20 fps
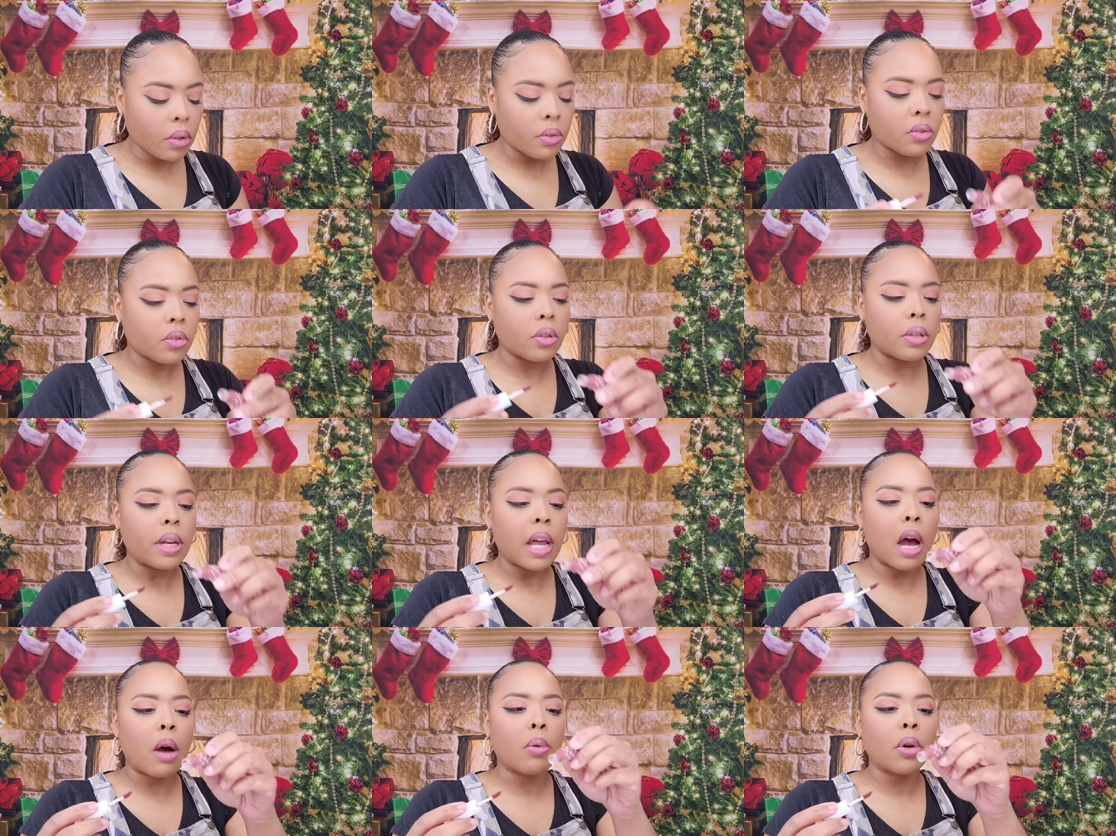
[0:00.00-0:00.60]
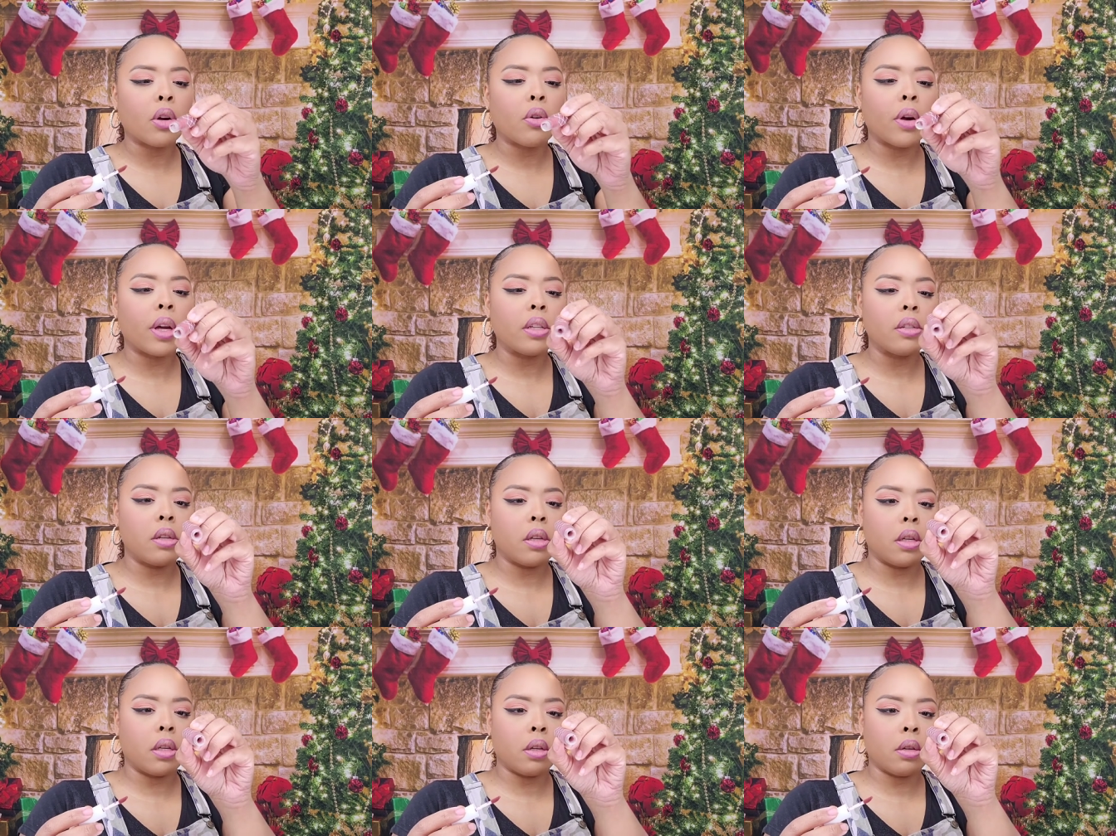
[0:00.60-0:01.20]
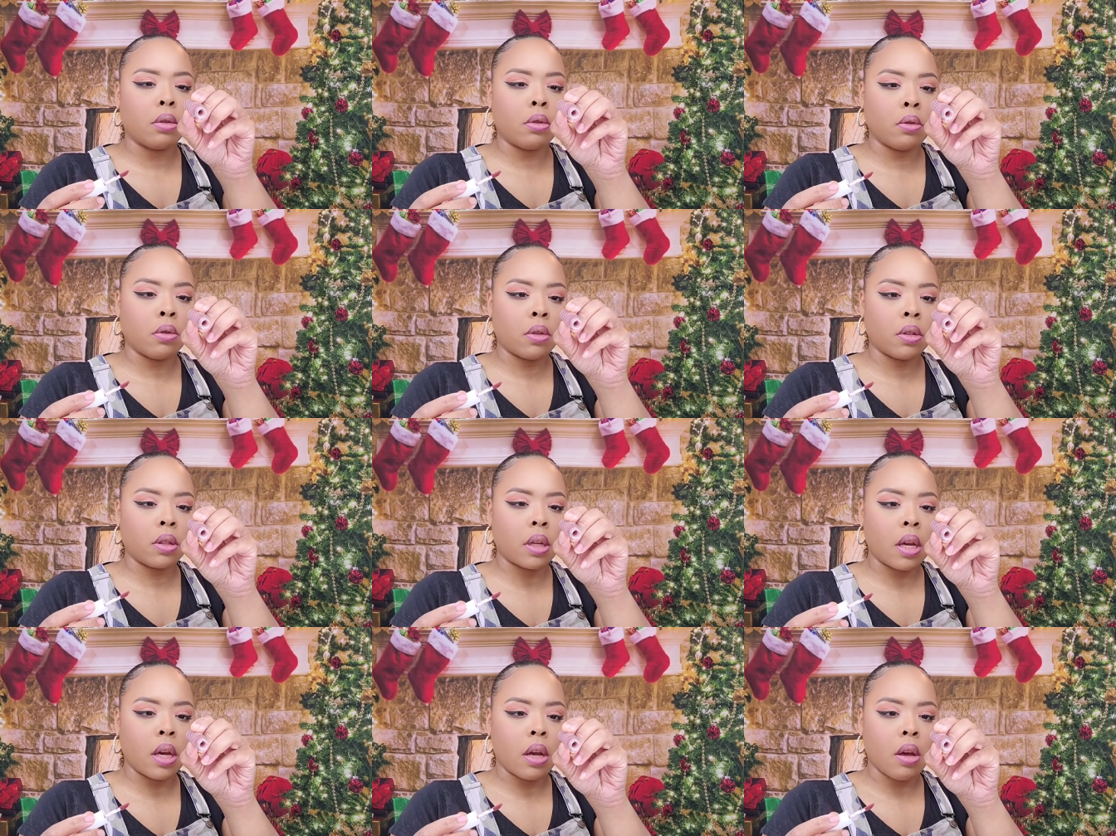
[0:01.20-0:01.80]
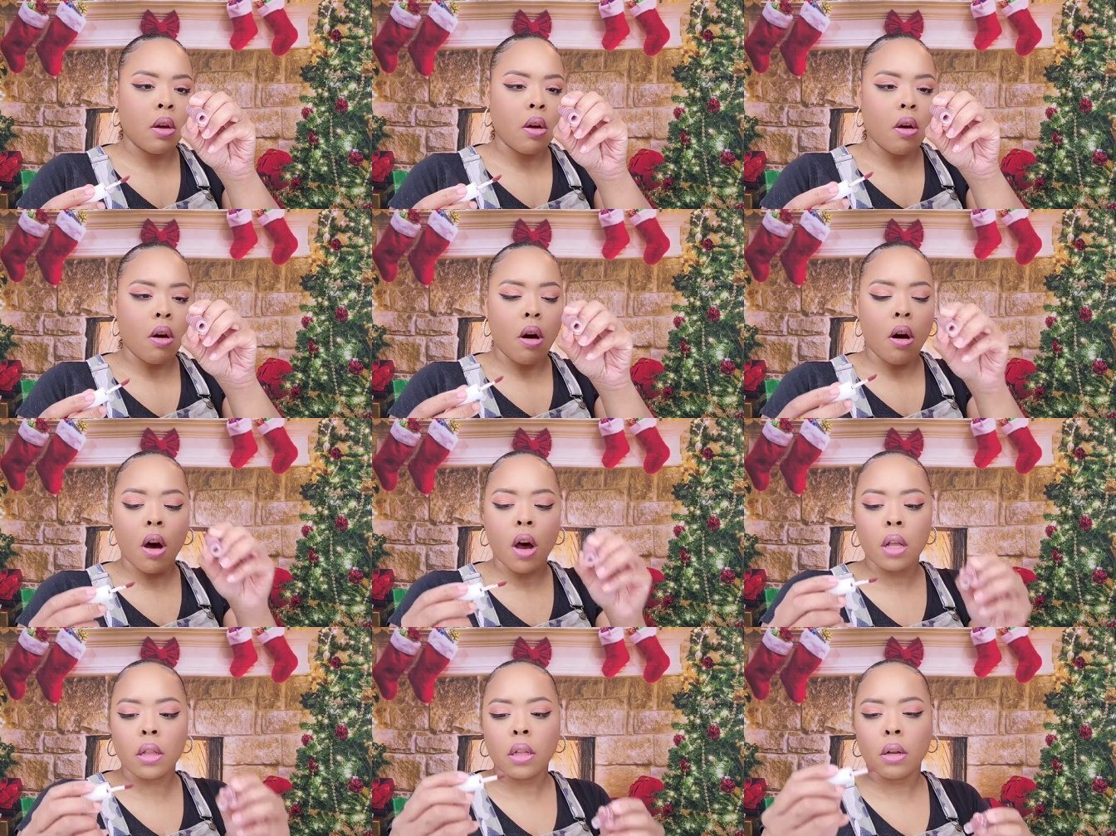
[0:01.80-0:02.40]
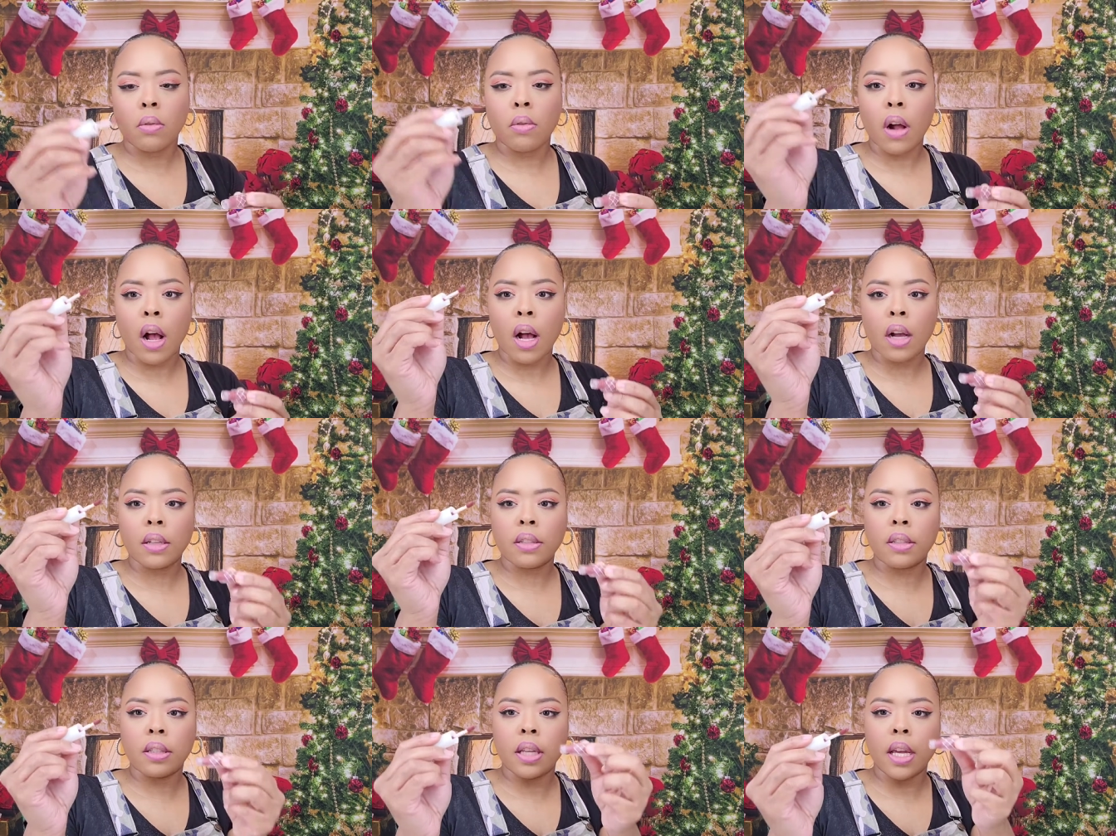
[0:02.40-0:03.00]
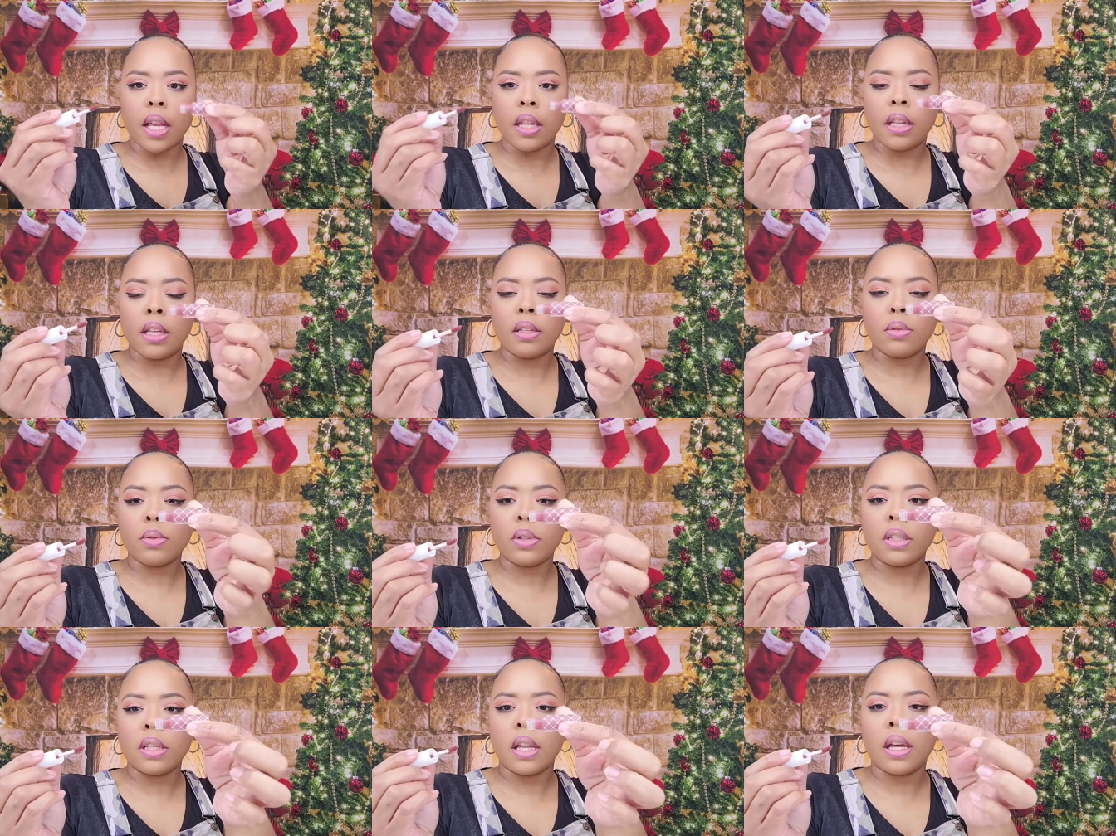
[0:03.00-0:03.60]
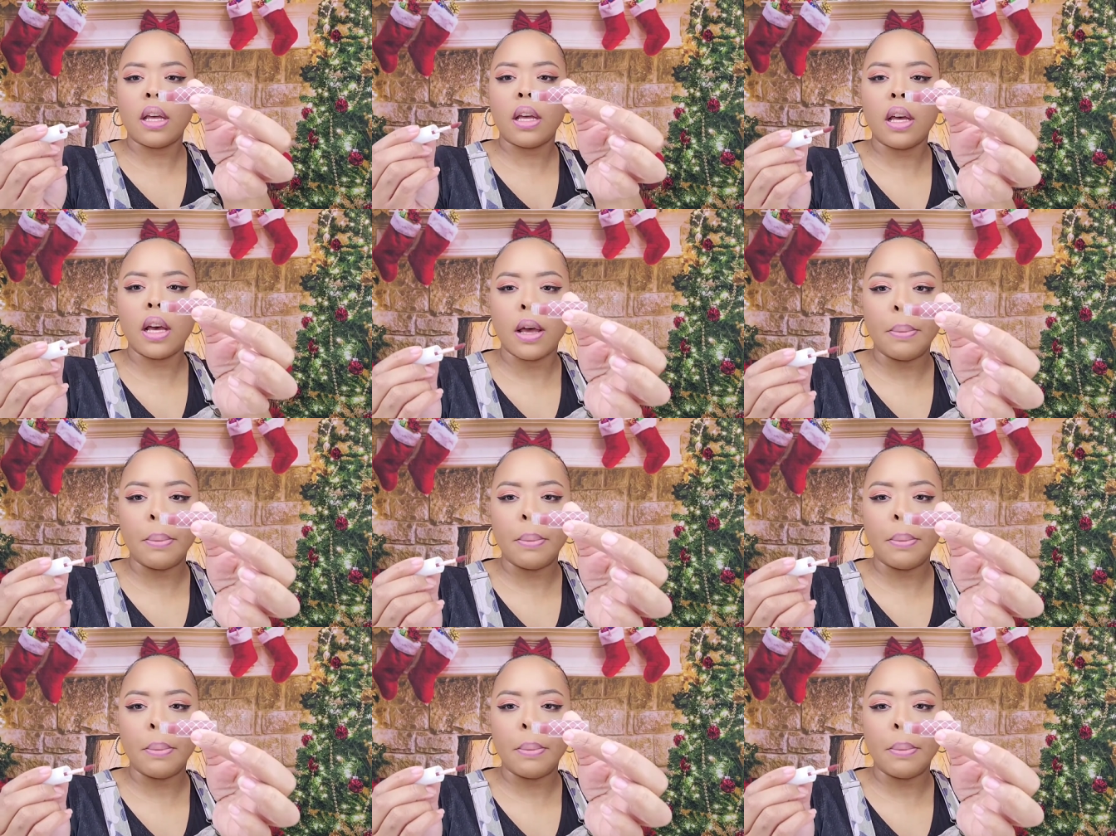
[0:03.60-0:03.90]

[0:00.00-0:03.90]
So now we're going to use on the rocks and this was a,